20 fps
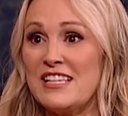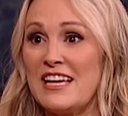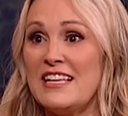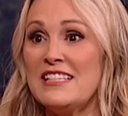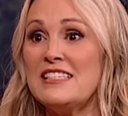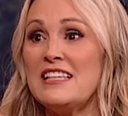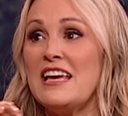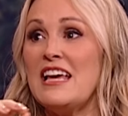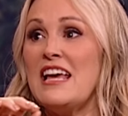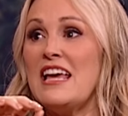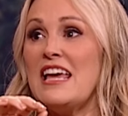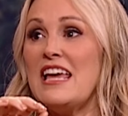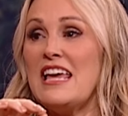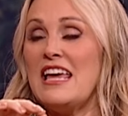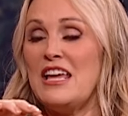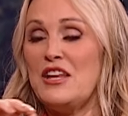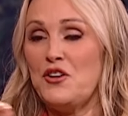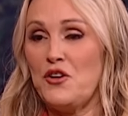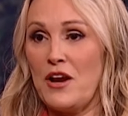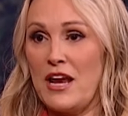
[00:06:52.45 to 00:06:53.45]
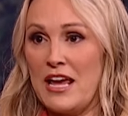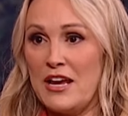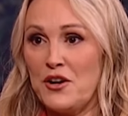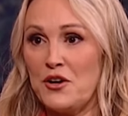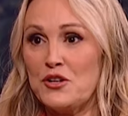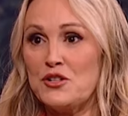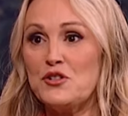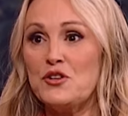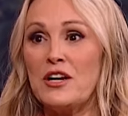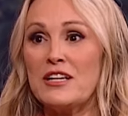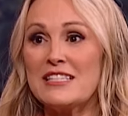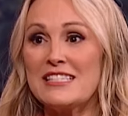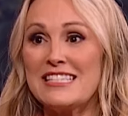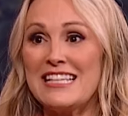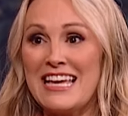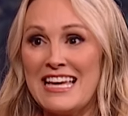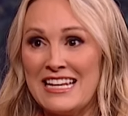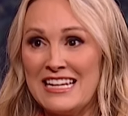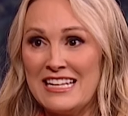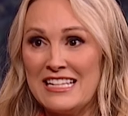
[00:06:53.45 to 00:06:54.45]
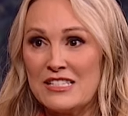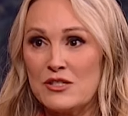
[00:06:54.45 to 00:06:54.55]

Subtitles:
says, in your anger do not sin.